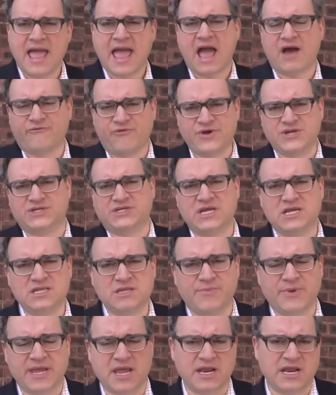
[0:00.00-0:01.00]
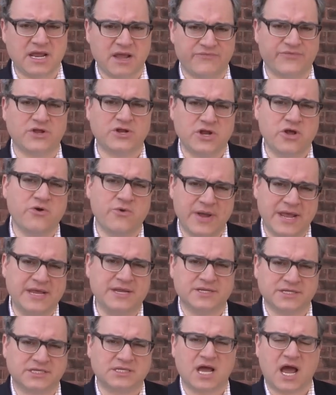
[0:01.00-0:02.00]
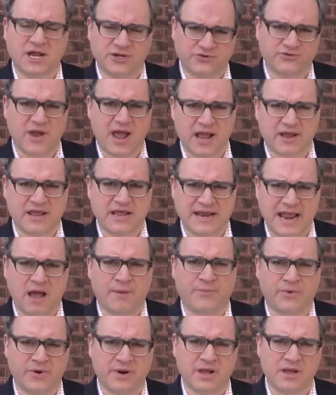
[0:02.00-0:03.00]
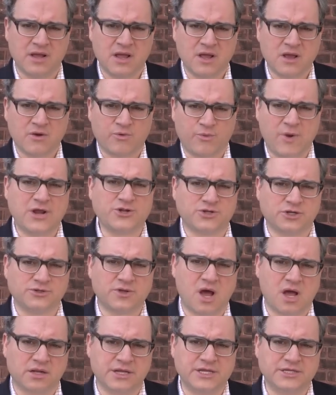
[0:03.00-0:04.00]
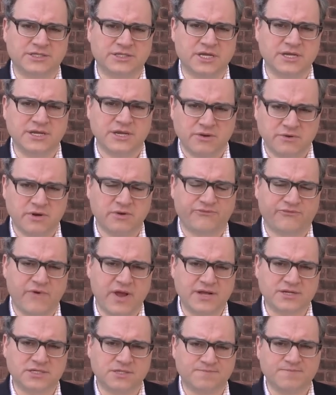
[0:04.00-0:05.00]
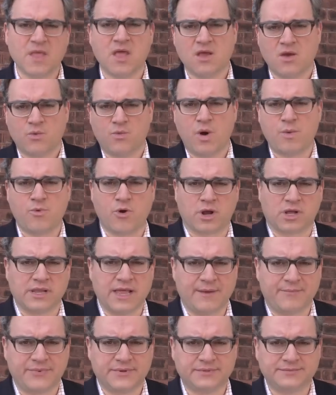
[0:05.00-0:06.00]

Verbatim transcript: Have we seen the beginning of the new inside track in Alberta, Rachel Notley's union friends? One more clip.